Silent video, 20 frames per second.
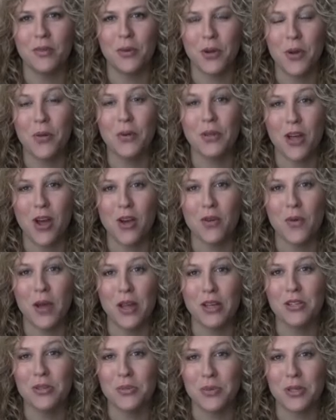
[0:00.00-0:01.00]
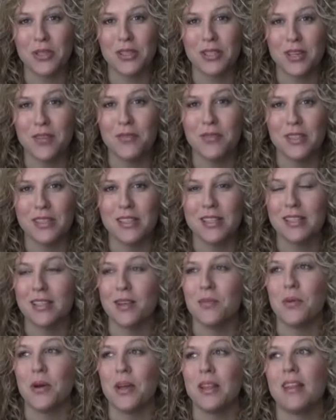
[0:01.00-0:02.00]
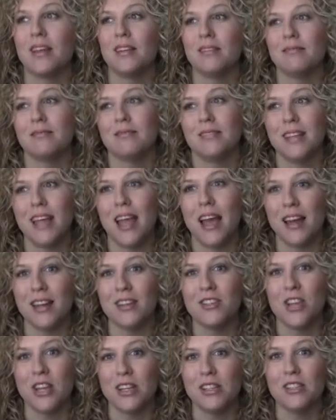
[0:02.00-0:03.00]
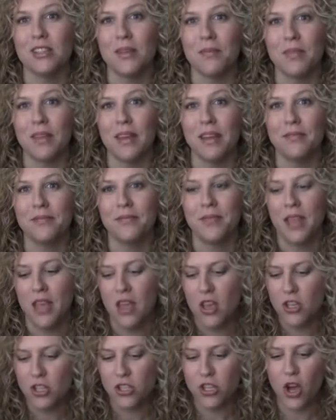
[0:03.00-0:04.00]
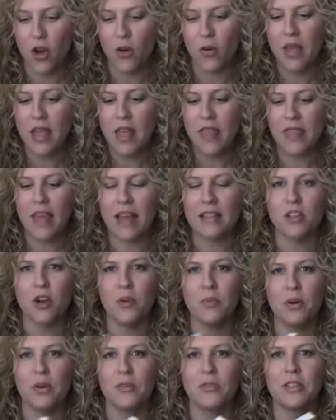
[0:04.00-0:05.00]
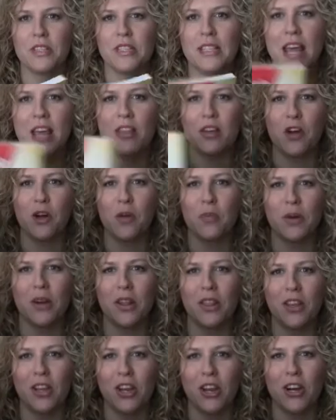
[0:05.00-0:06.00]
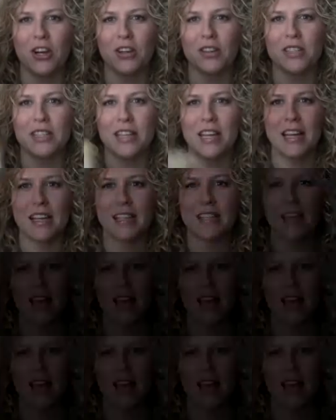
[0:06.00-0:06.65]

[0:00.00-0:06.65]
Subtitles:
go a long way towards convincing someone that they ought to change something. So that's our book for today, The Culprit and the Cure. See you next